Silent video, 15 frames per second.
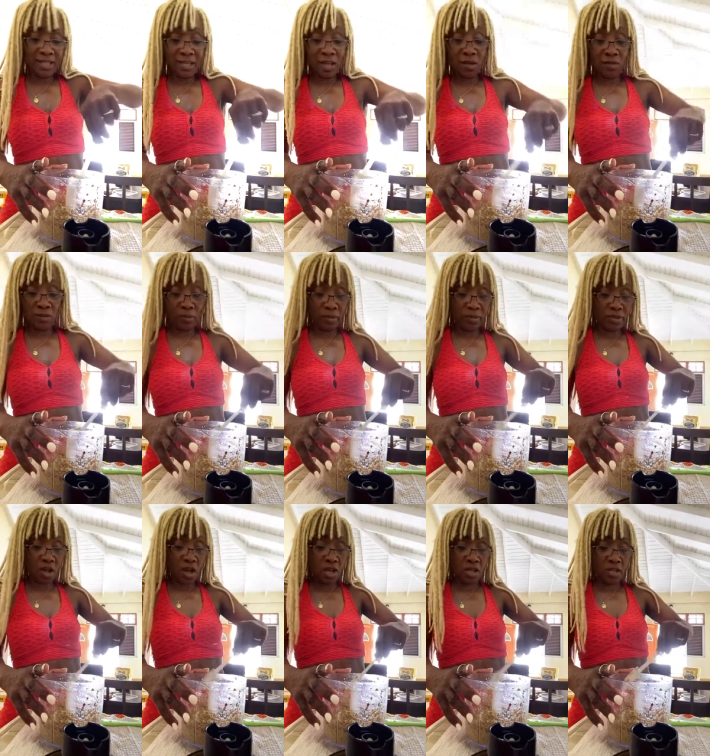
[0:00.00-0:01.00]
pasta,
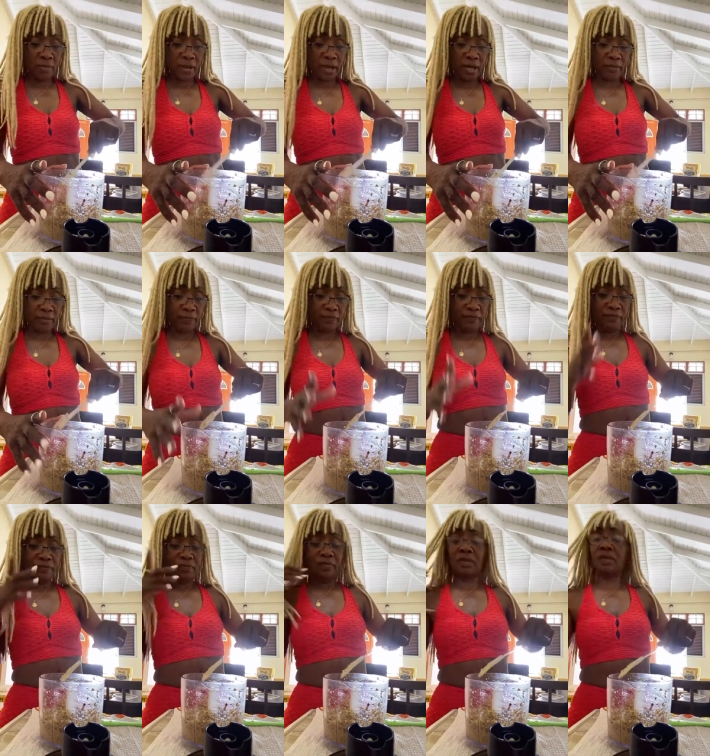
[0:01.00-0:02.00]
and that's with
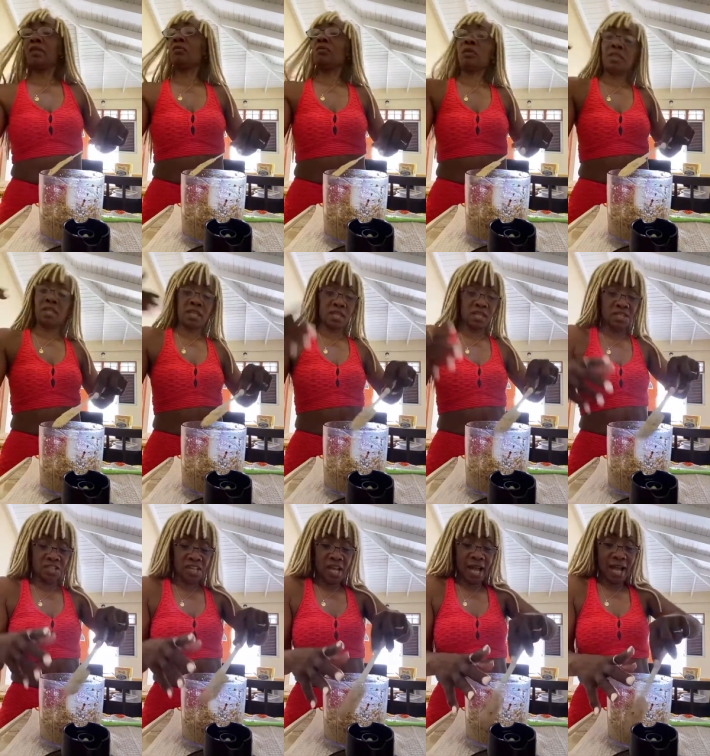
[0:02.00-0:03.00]
flour
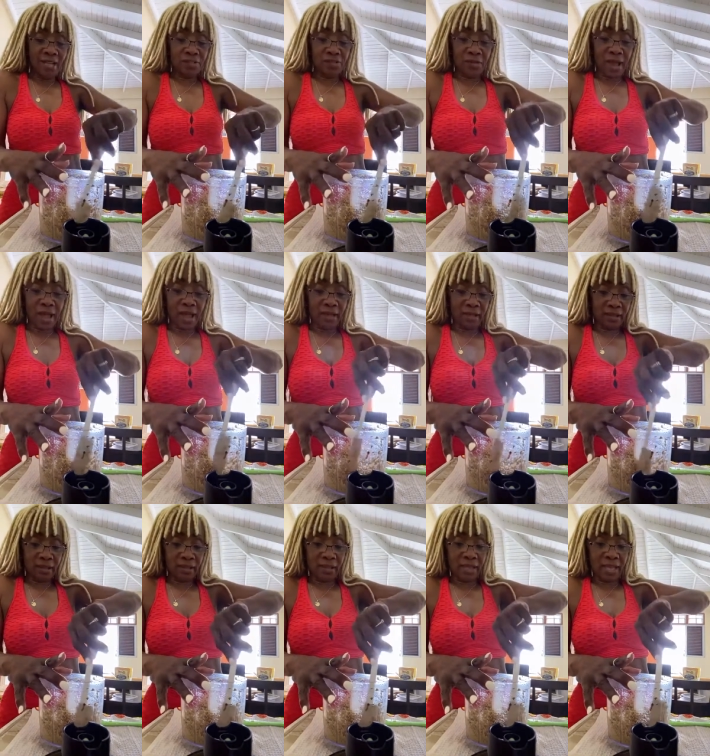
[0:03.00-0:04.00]
and
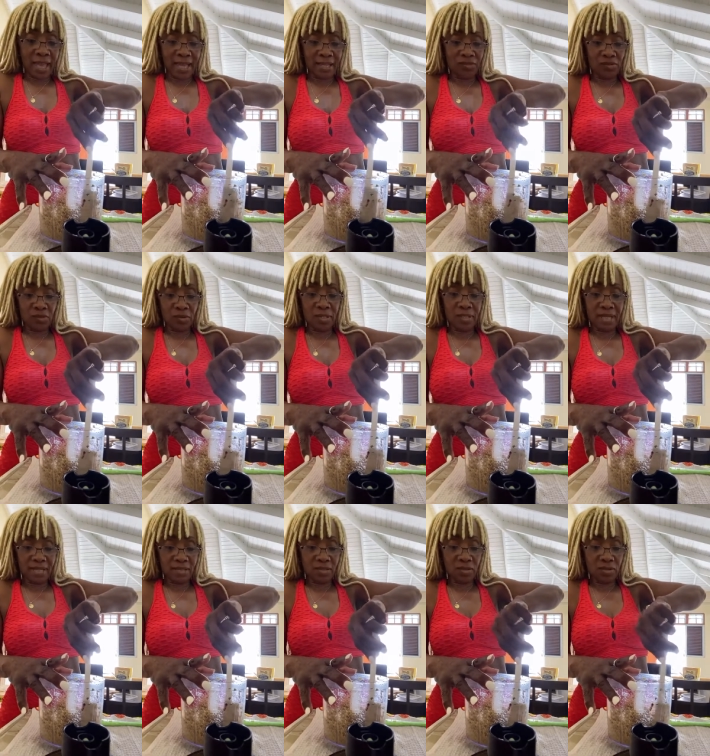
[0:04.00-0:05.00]

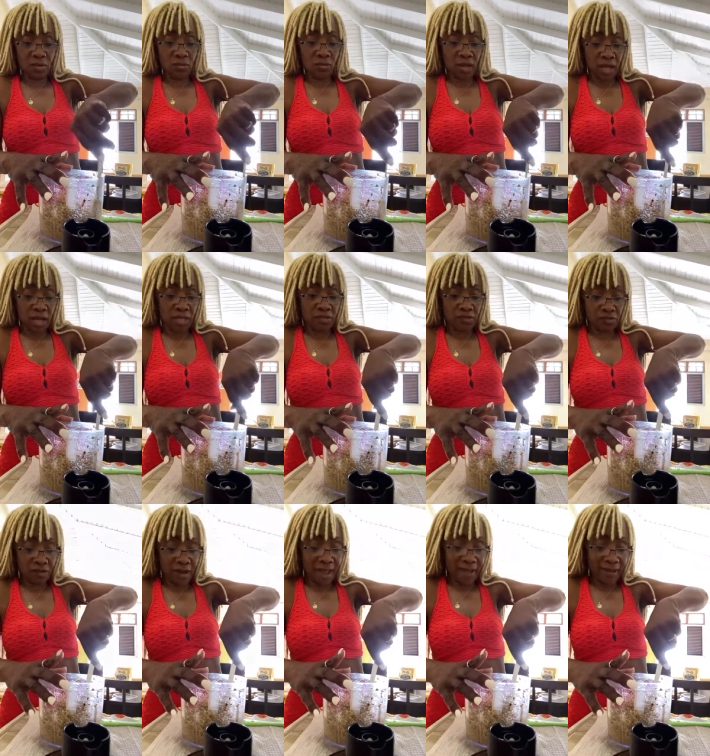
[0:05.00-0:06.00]
water. I mean,
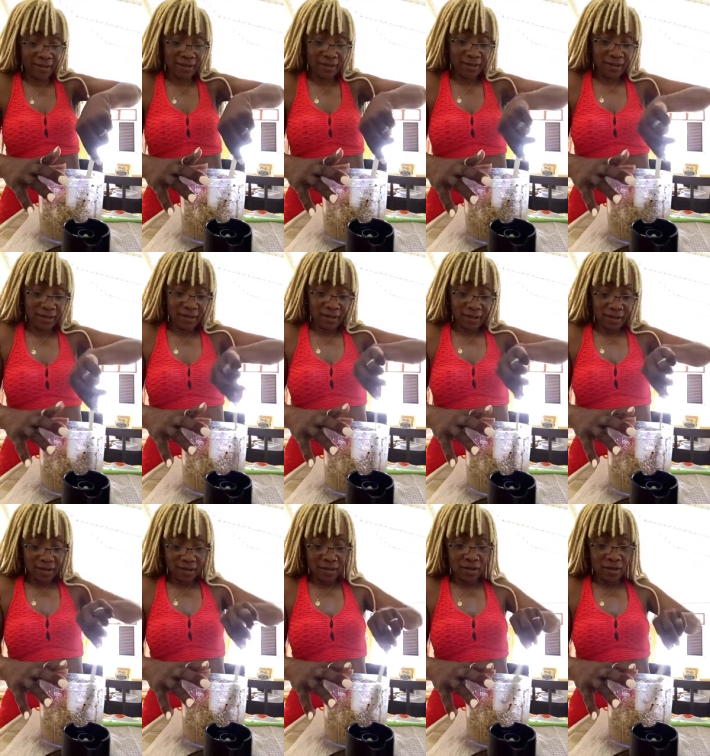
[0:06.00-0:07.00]
the
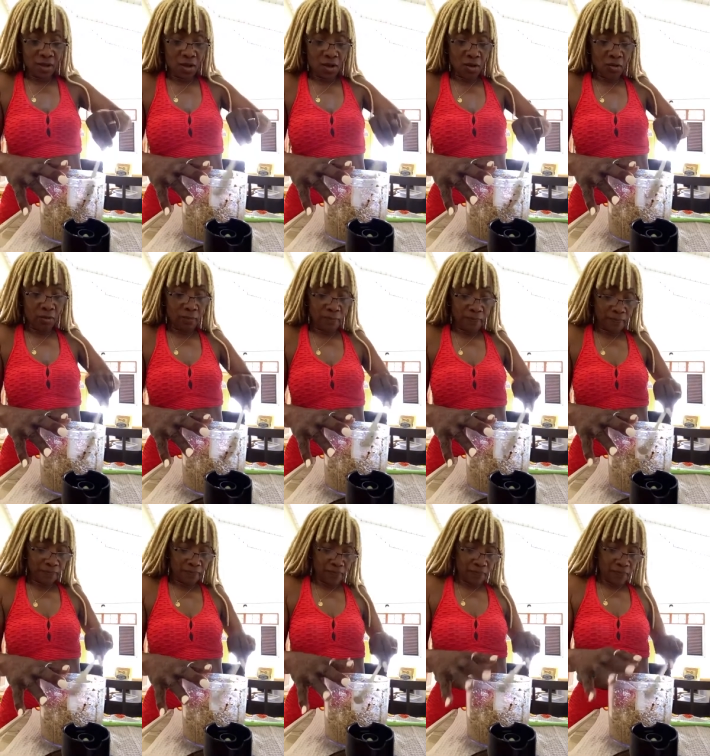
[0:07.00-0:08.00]
pasta, yeah, flour and
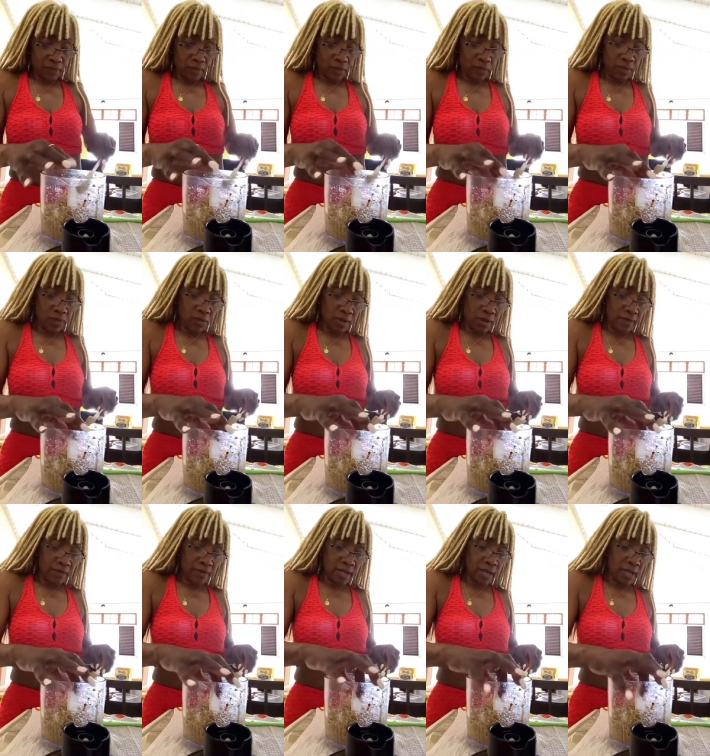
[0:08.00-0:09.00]
water. Sometimes
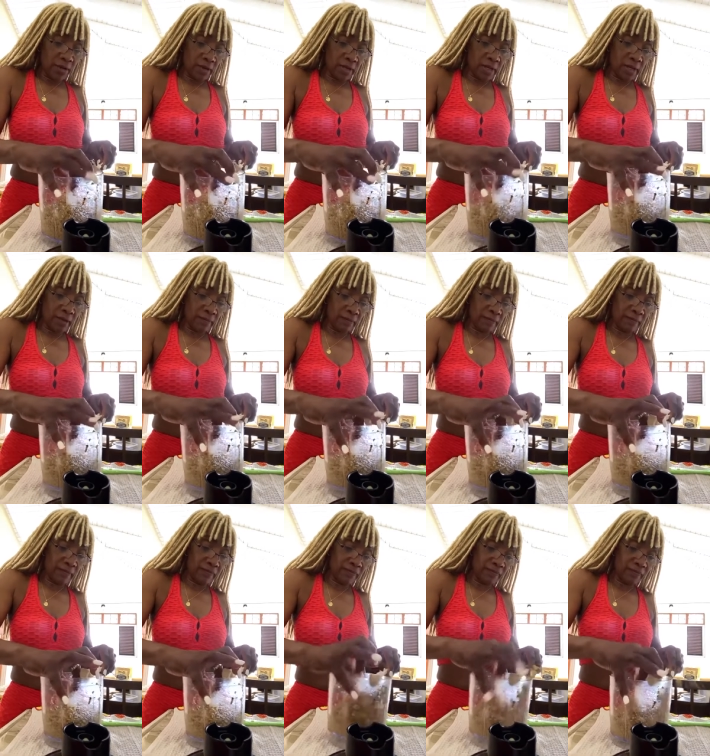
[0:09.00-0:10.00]
I'll add oil, and I
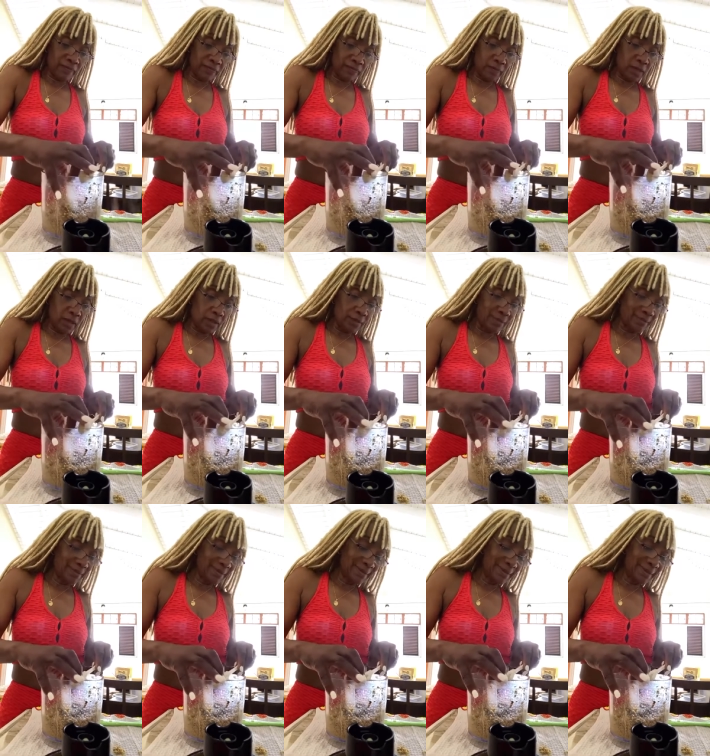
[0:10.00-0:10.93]
think I will add oil to